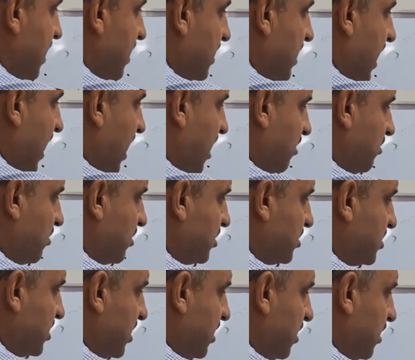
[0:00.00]
the
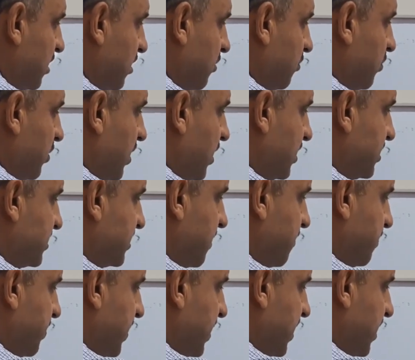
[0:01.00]
hydrogen will
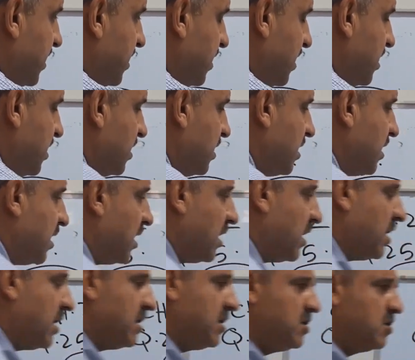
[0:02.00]
simply
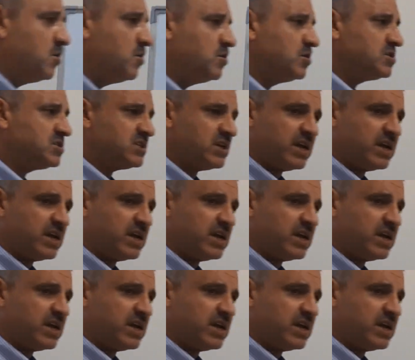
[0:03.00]
lose